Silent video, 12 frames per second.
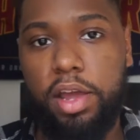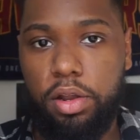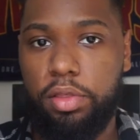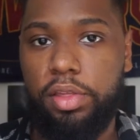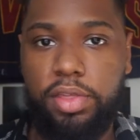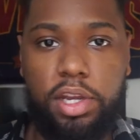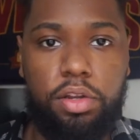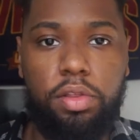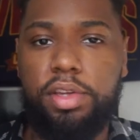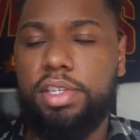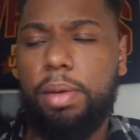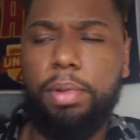I know that they do
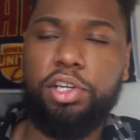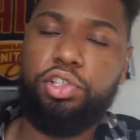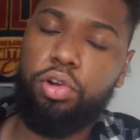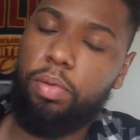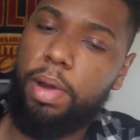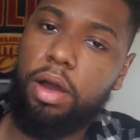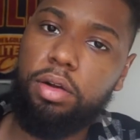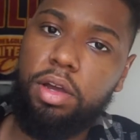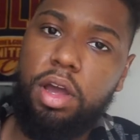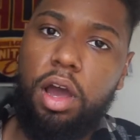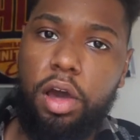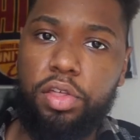this, I'm not sure about
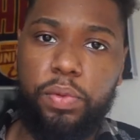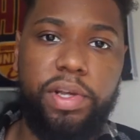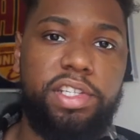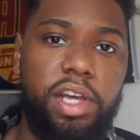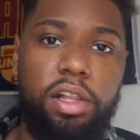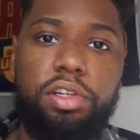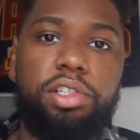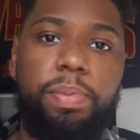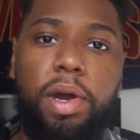other retailers,